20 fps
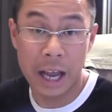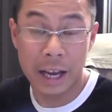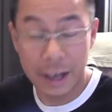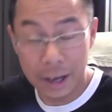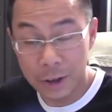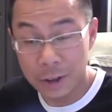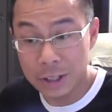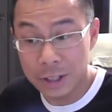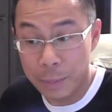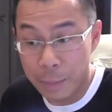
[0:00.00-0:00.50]
And
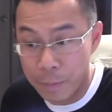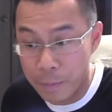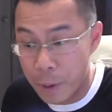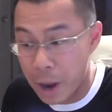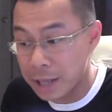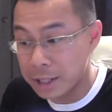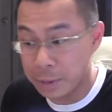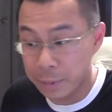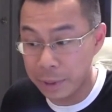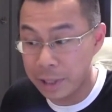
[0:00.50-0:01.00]
there's a
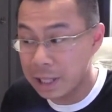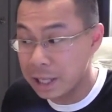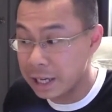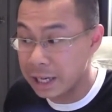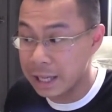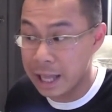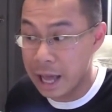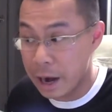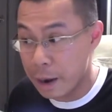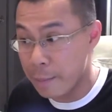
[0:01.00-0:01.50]

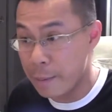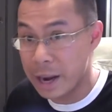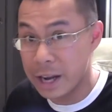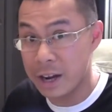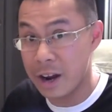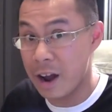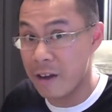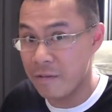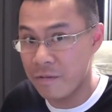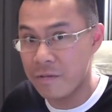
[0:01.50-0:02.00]
possibility that it
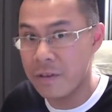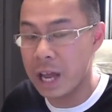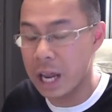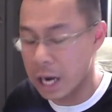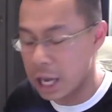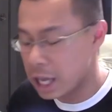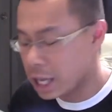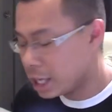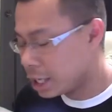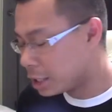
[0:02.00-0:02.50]
might not
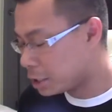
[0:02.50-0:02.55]
fit.